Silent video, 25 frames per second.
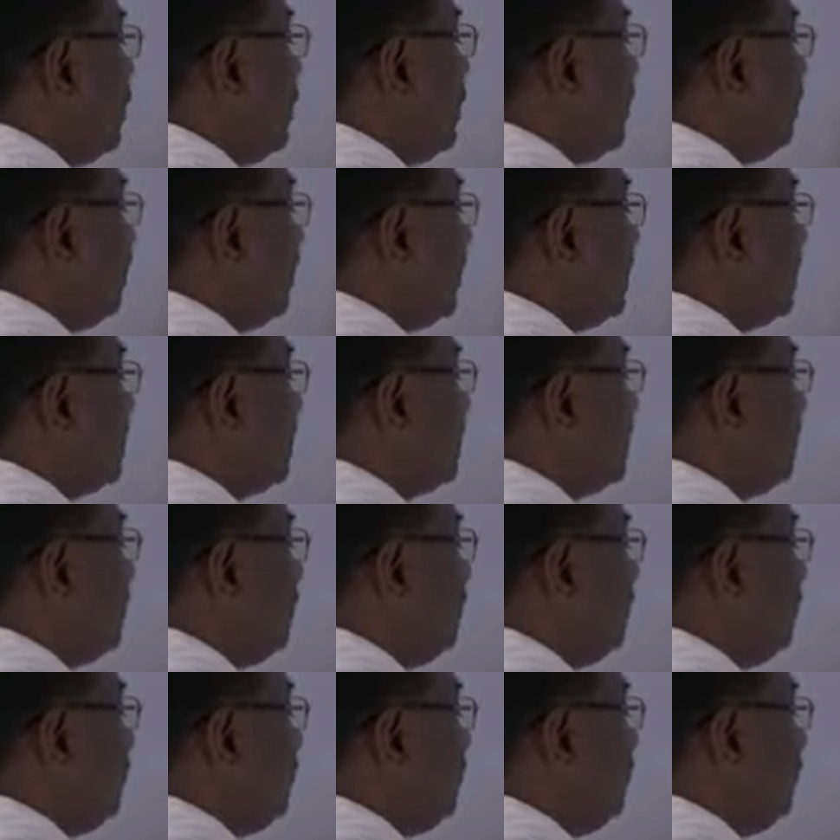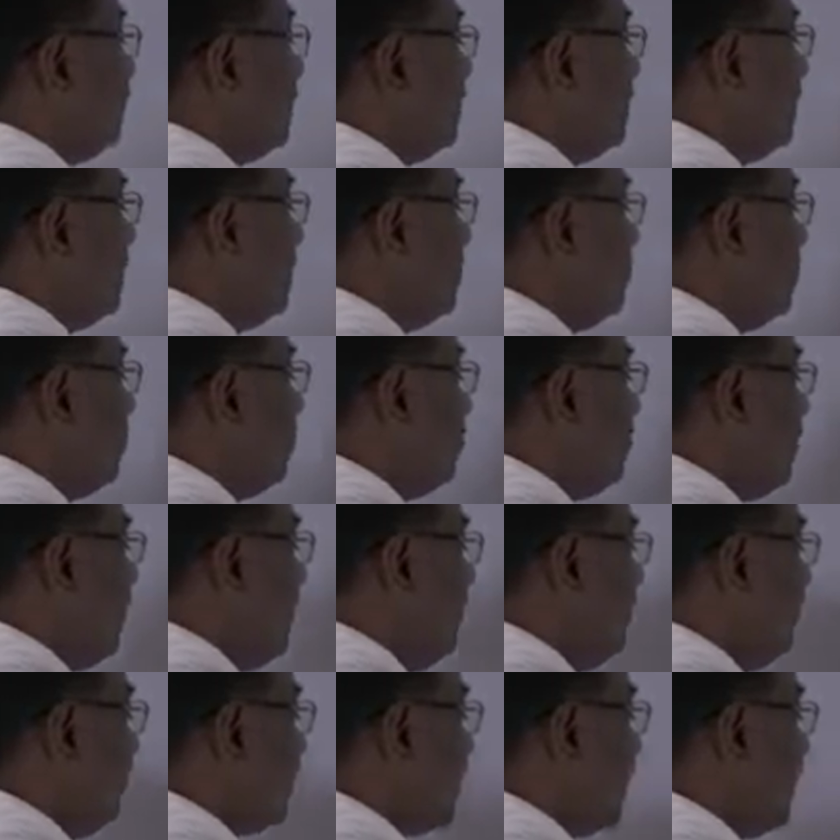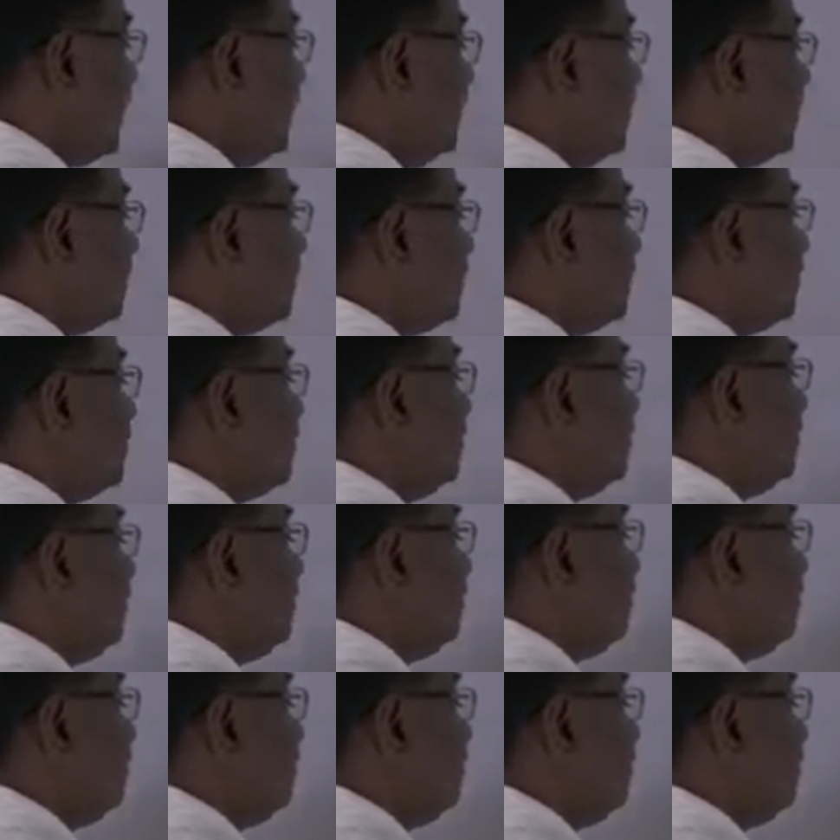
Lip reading: to fx. Simply we write this.